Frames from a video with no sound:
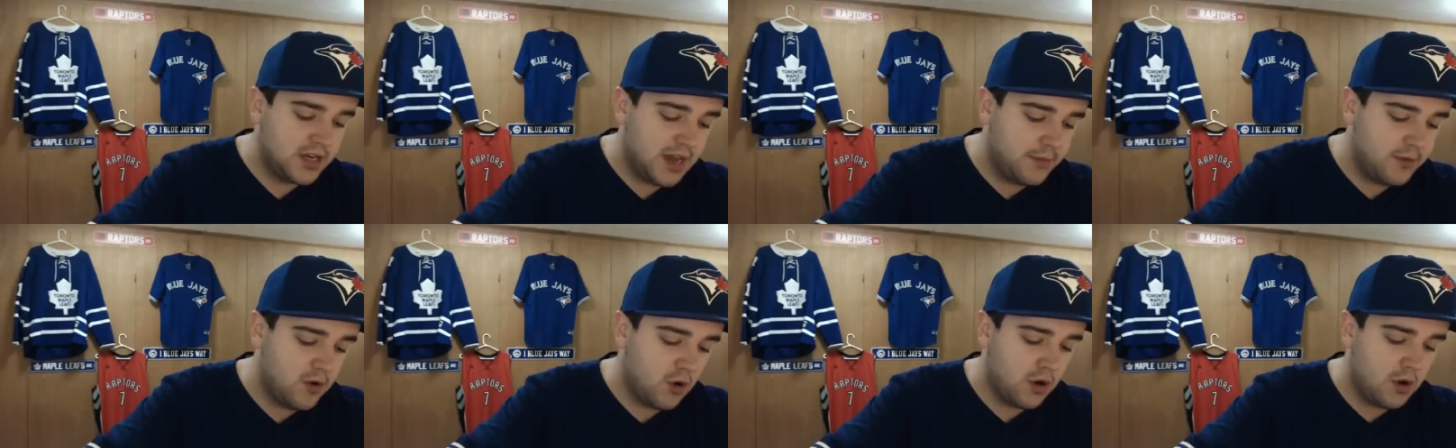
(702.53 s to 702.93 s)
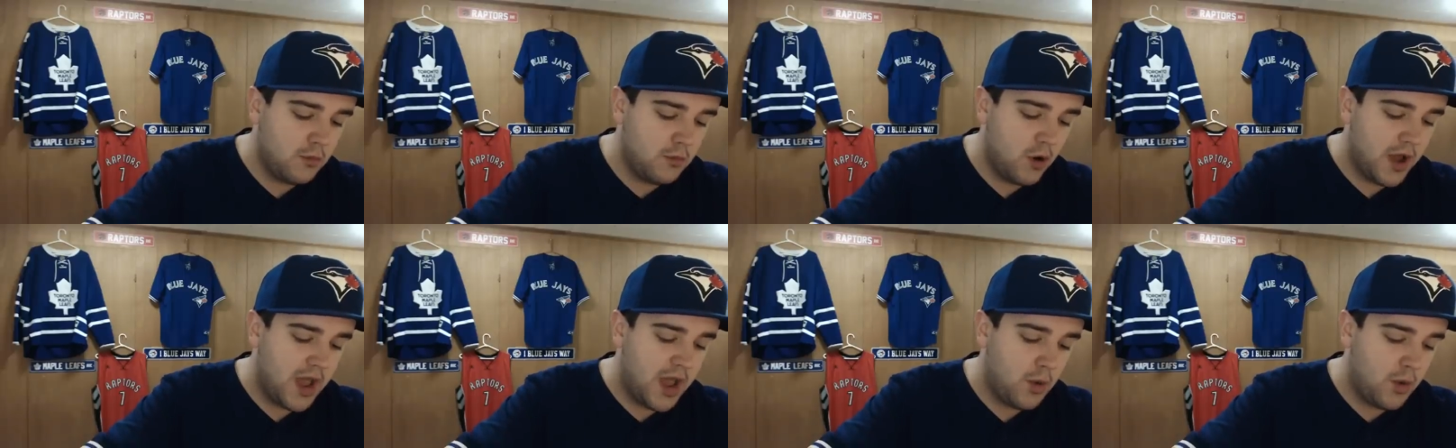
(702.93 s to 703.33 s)
Demi
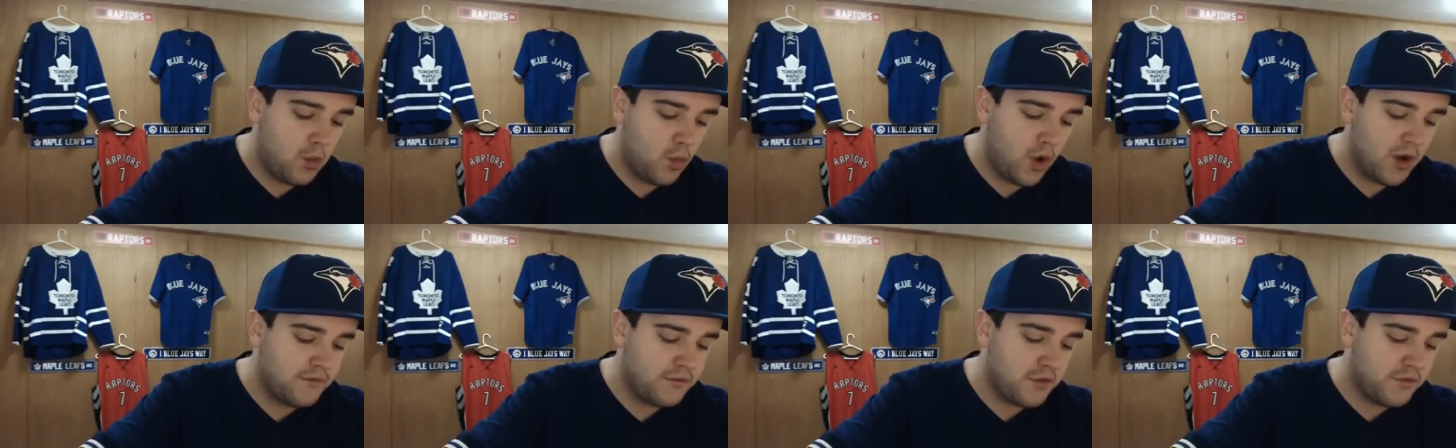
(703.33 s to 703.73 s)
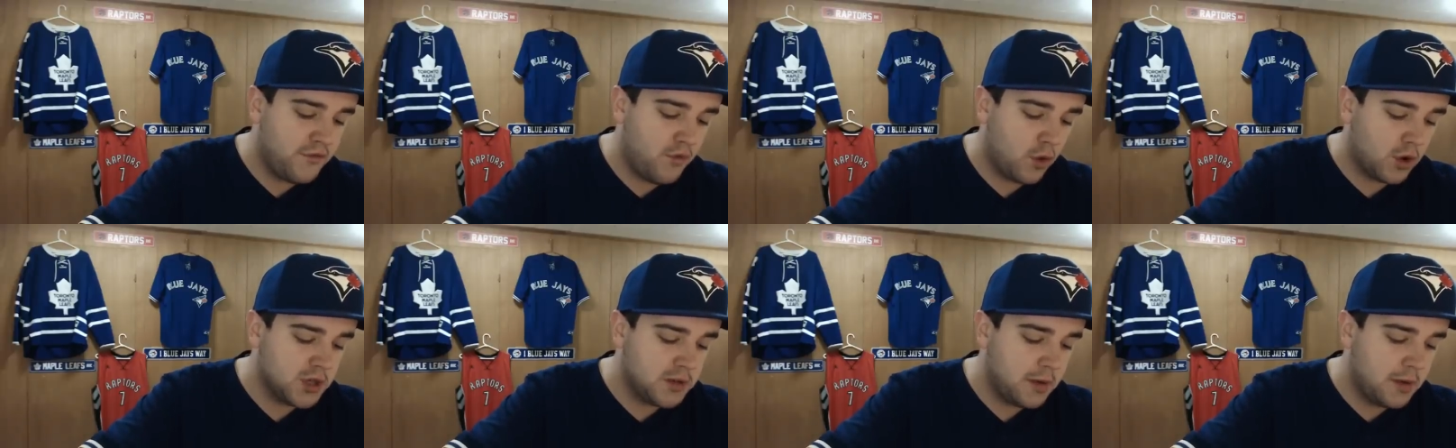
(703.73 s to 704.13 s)
Orimoloye went one for
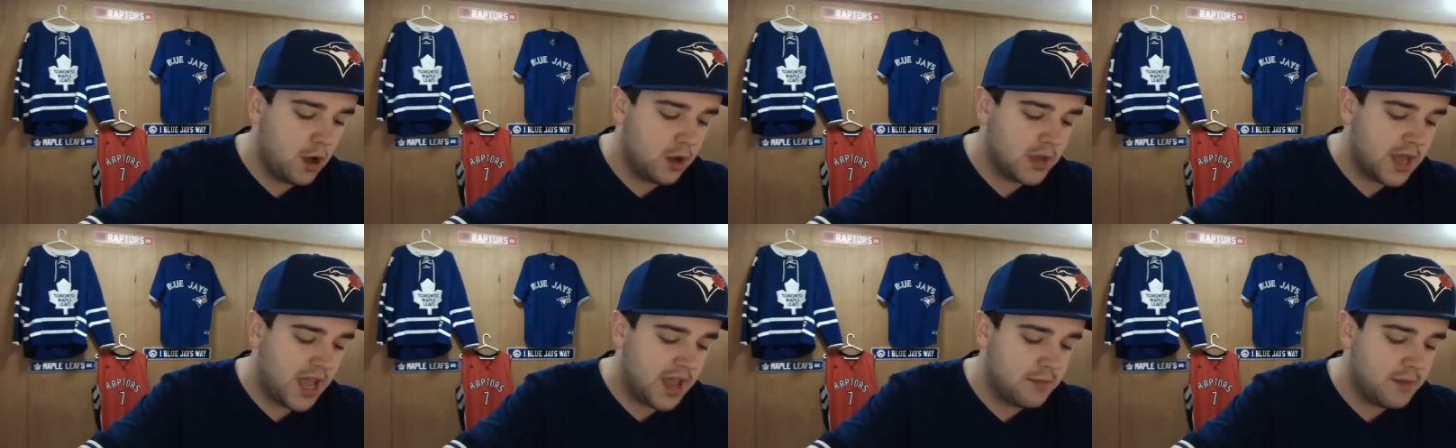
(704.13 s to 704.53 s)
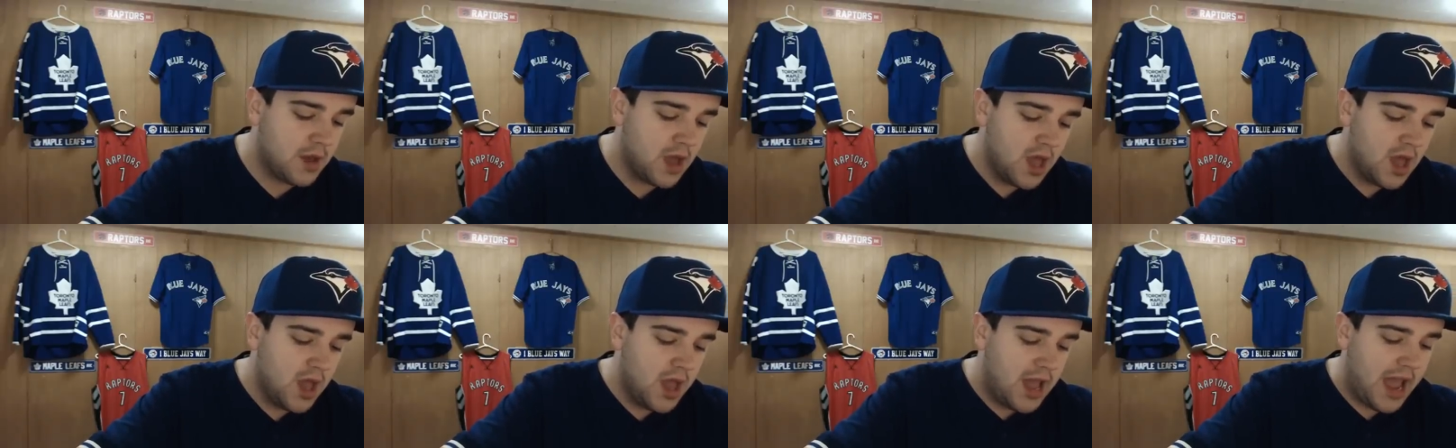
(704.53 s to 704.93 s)
four in the ball game,
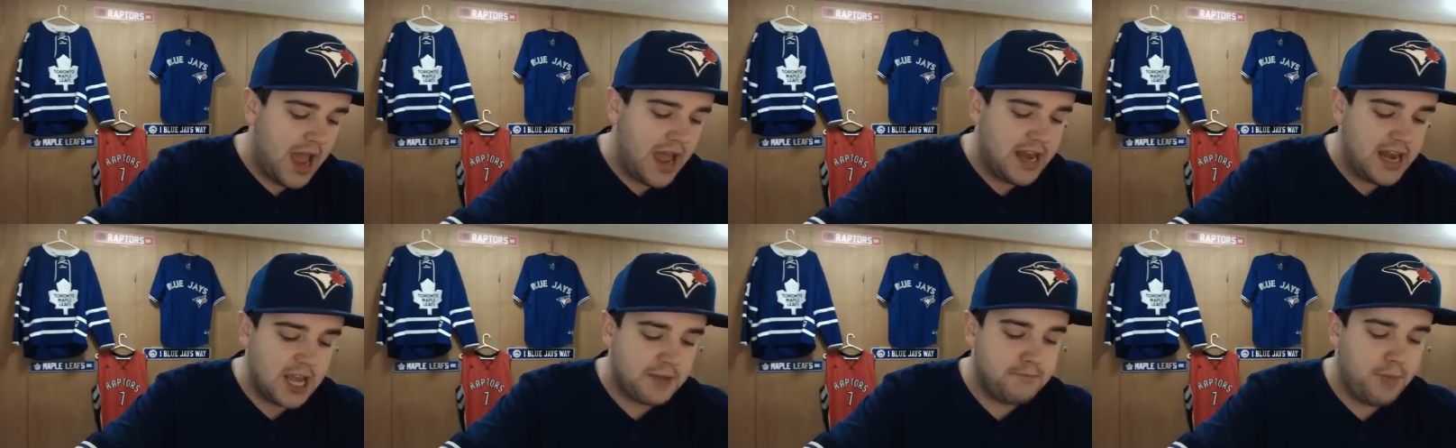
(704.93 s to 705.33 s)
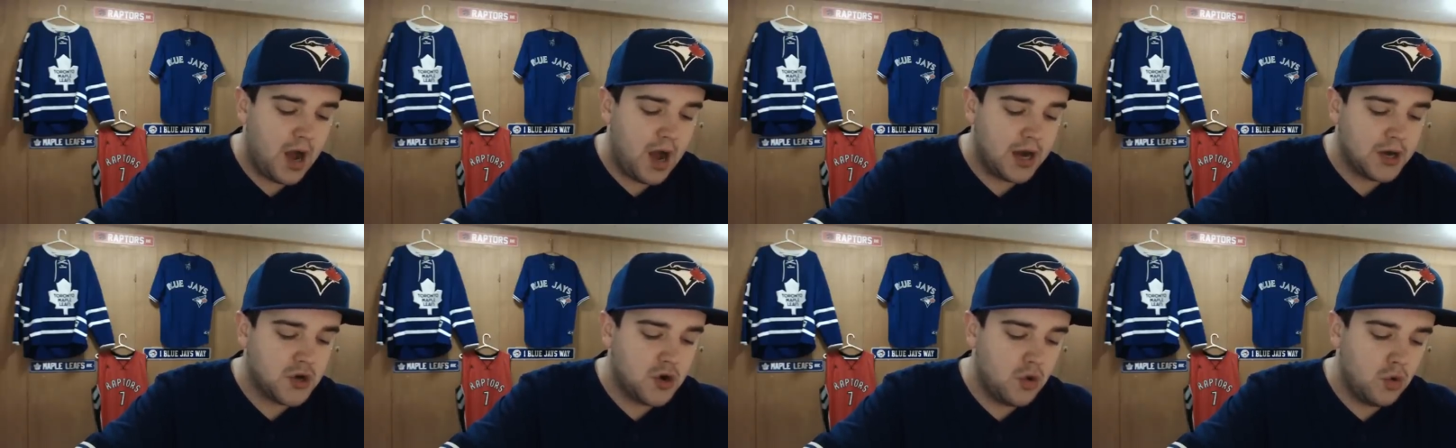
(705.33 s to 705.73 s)
and Nick
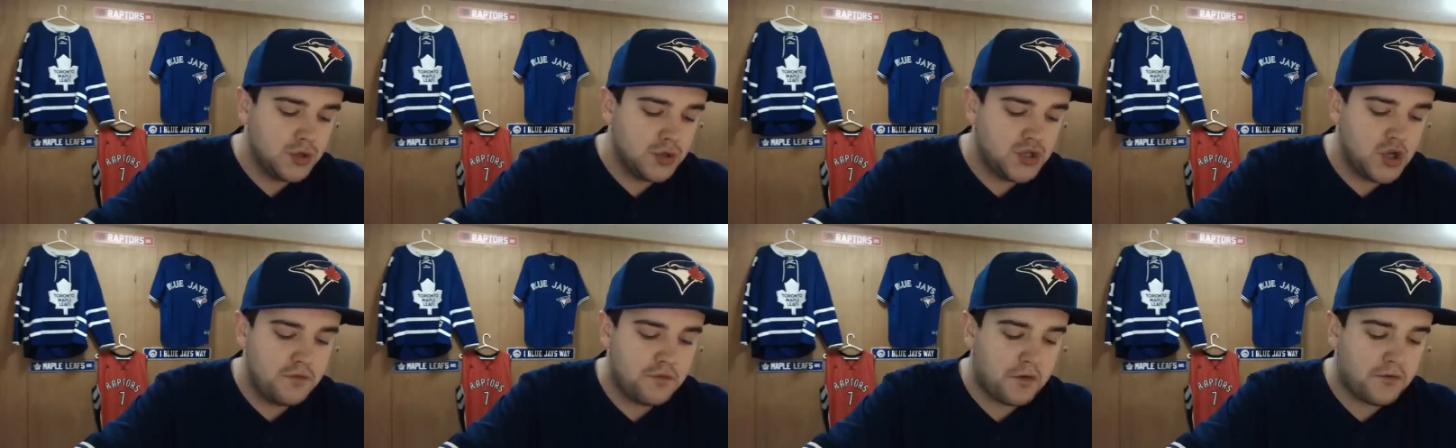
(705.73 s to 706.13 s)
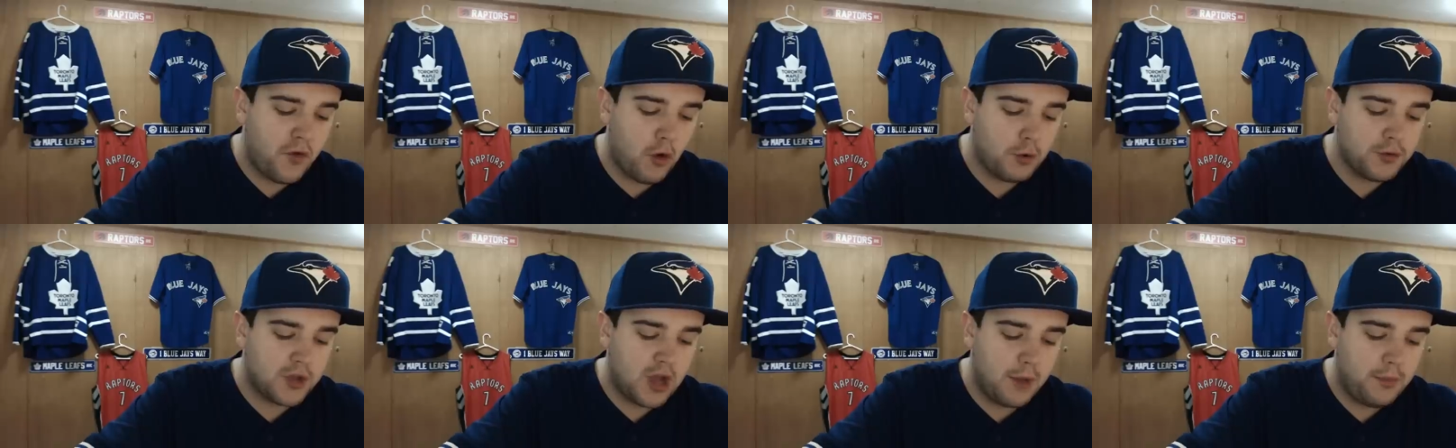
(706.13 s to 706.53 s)
Podkul two for
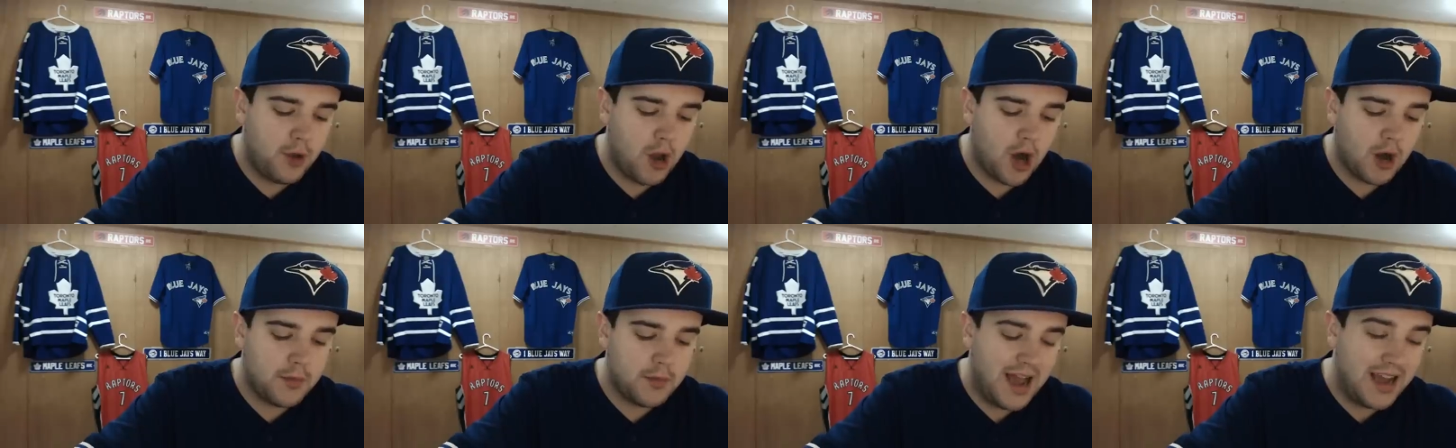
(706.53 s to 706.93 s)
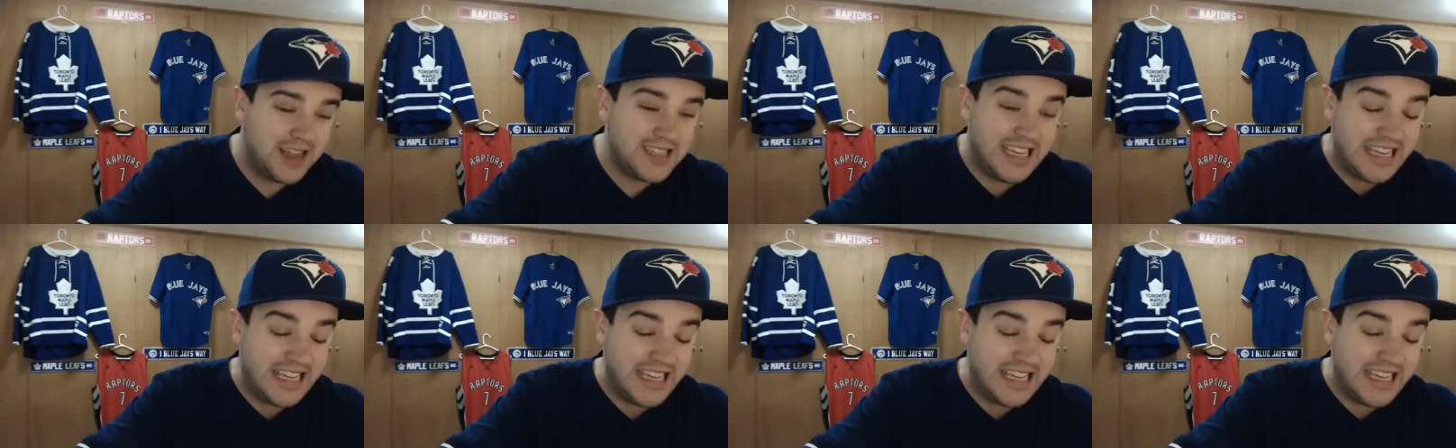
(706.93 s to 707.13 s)
four with a couple RBIs.